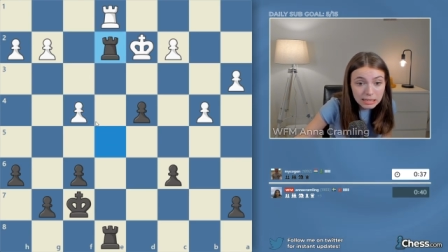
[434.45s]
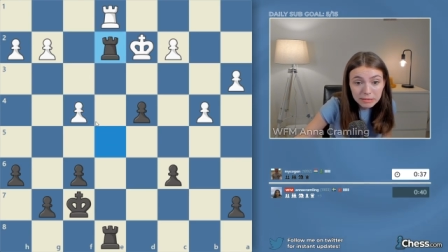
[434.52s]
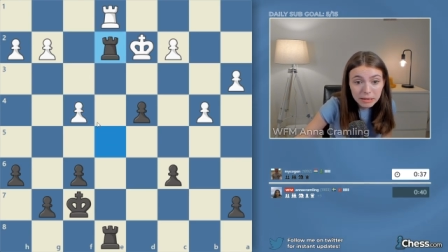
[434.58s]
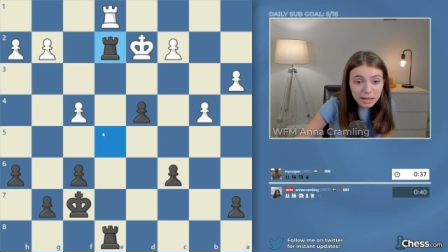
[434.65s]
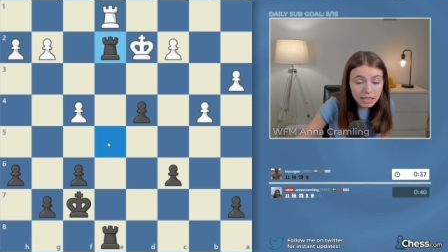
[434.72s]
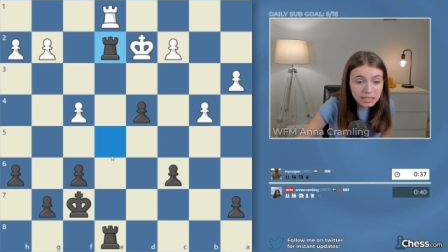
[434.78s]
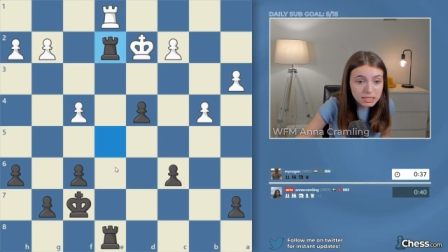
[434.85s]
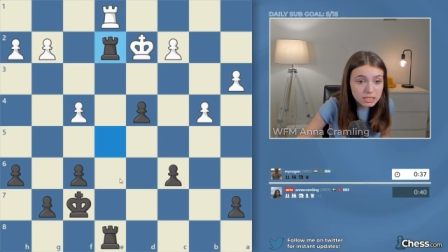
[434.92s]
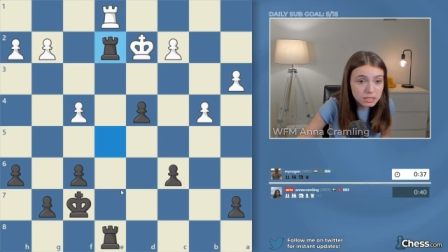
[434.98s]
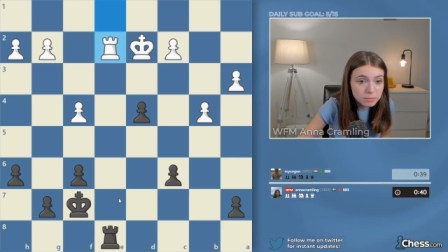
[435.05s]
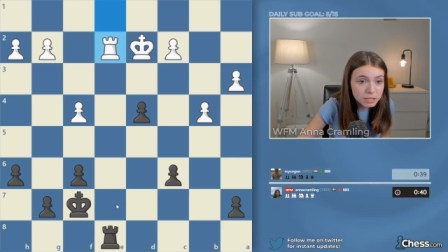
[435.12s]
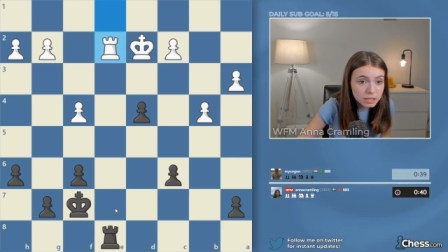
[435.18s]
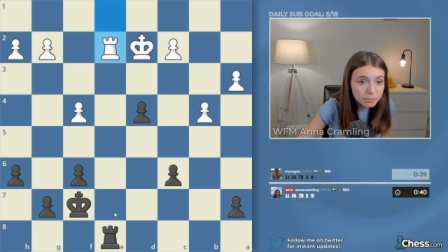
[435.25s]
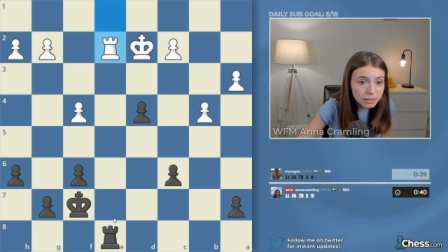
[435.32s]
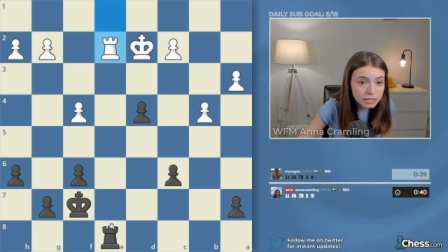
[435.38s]
Maybe that's just
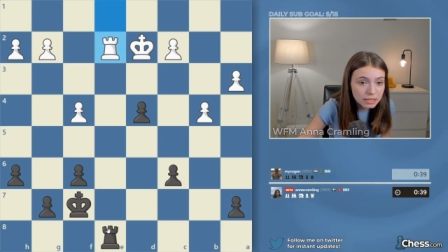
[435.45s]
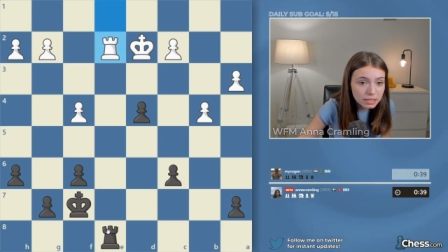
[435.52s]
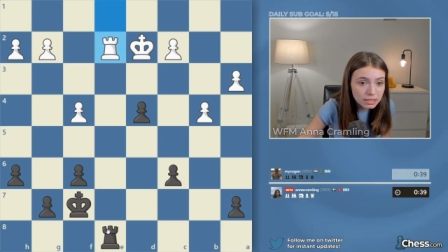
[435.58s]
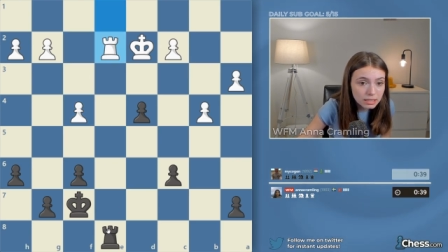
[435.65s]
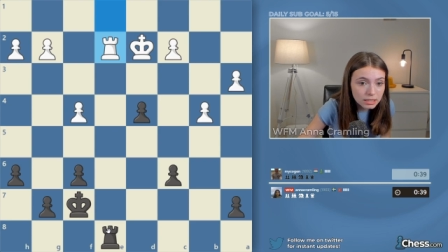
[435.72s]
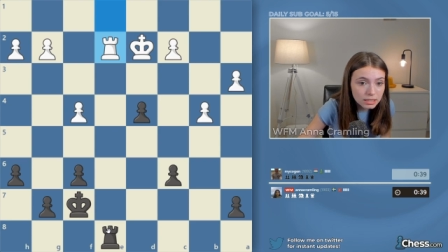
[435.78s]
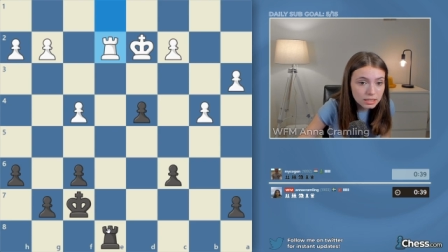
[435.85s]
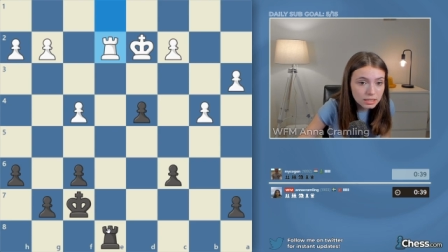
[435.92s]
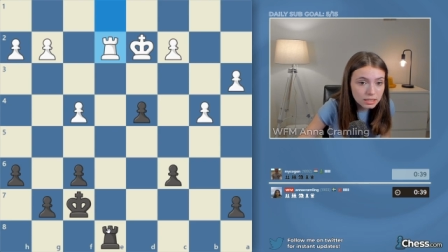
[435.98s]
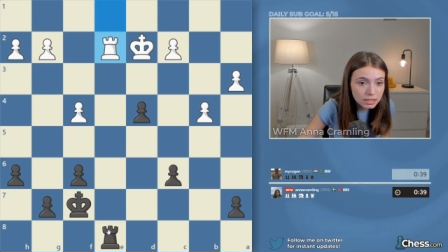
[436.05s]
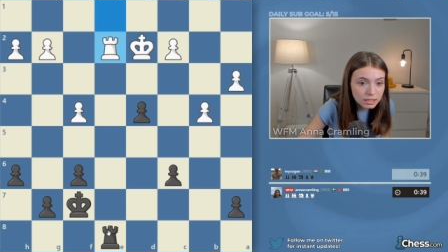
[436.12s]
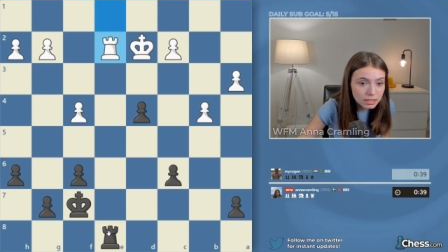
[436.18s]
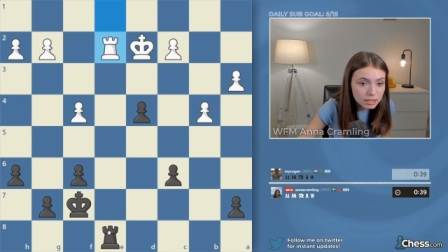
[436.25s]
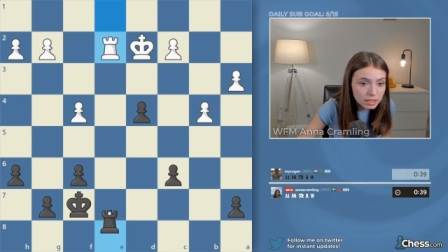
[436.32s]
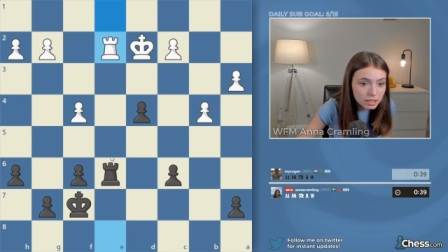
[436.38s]
me, but
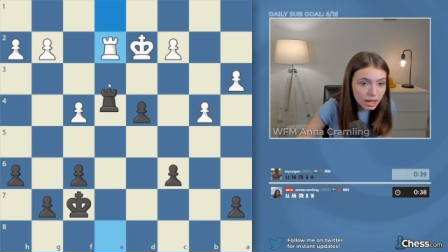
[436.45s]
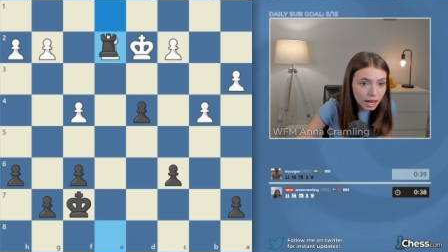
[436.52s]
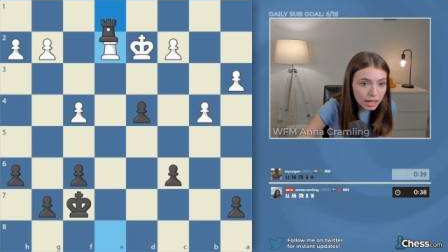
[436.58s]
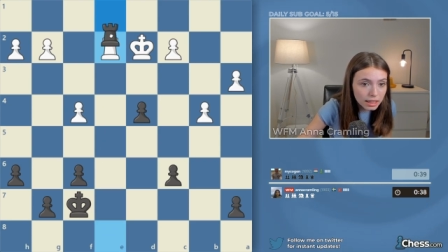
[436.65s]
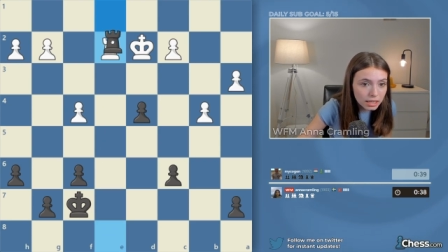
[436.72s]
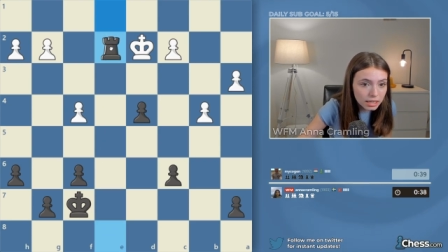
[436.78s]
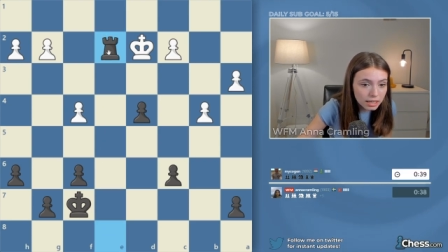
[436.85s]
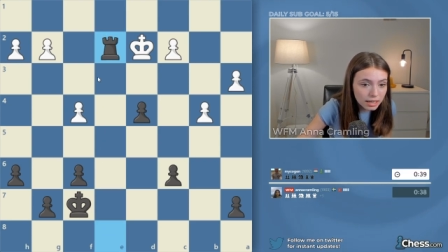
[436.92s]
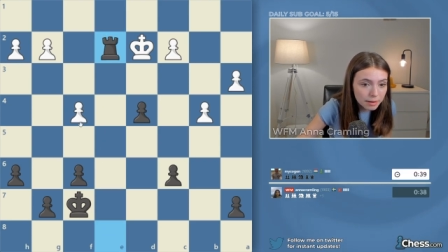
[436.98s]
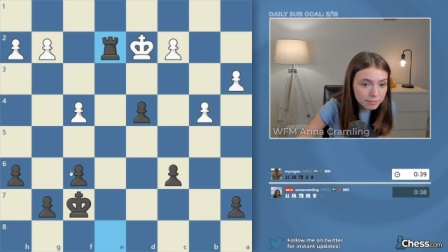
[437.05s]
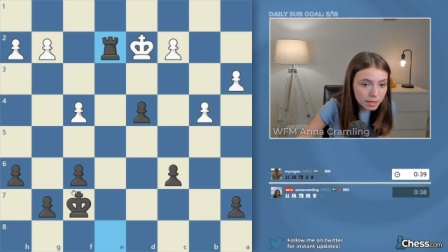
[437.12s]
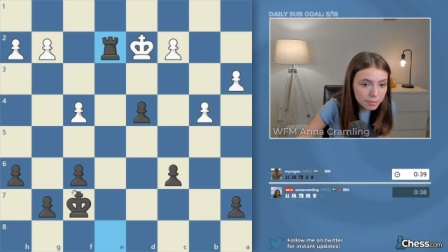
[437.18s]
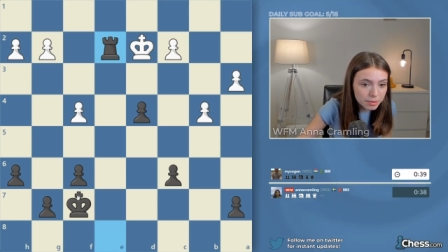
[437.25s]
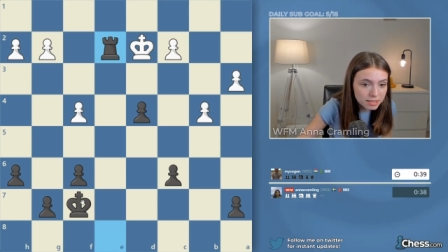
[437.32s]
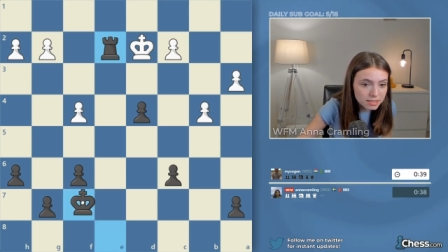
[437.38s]
I think it can
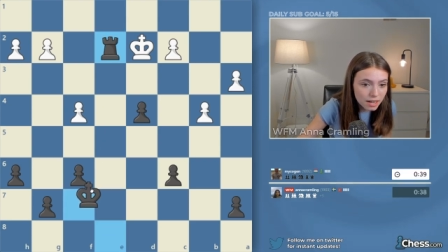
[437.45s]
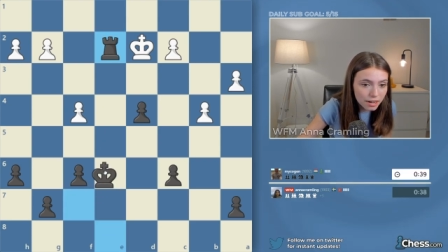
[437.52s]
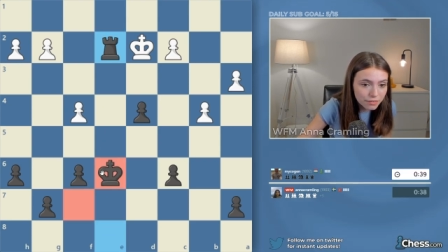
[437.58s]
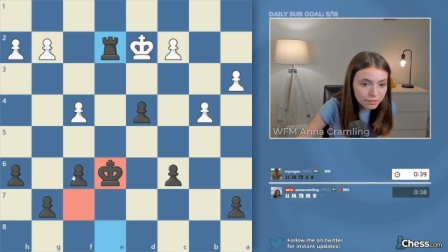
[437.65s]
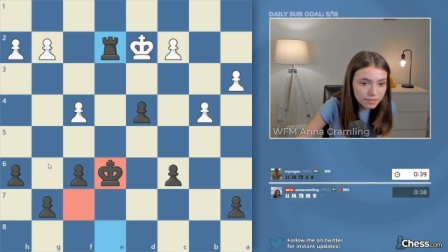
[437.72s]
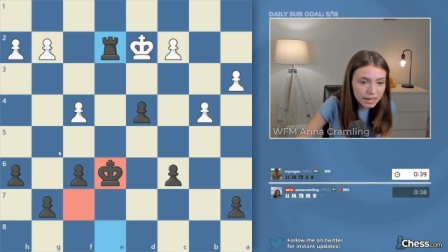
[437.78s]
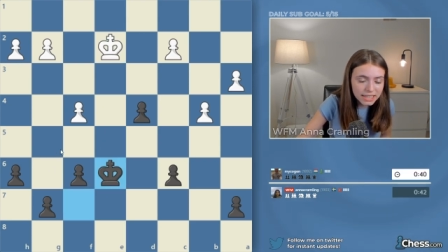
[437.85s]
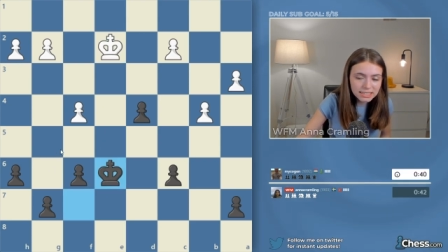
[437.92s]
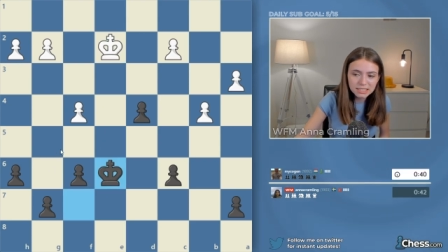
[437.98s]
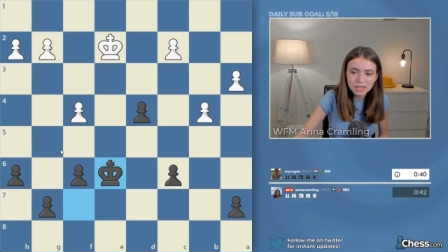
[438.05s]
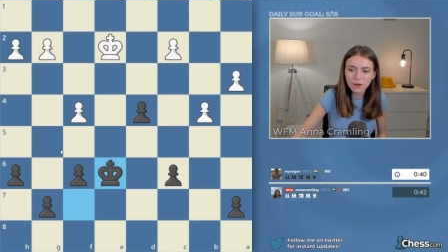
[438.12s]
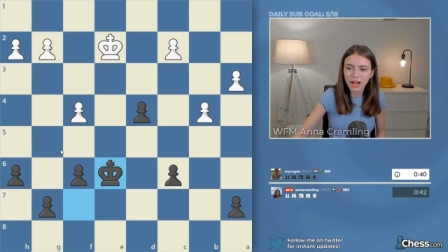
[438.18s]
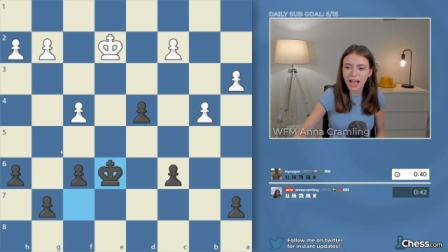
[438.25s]
be a bit tough. Let's go